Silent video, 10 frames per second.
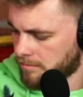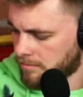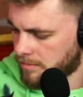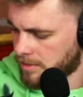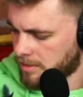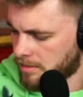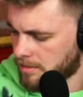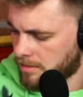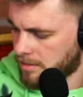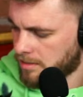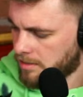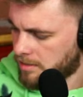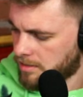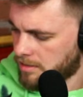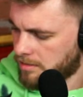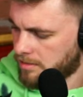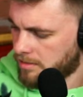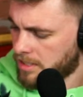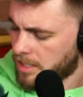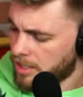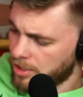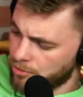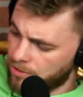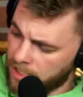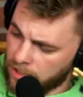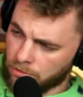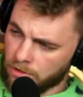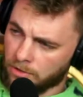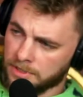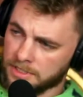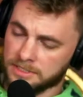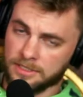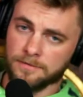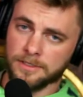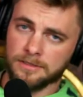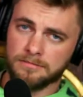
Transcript: You can't go wrong with this cover.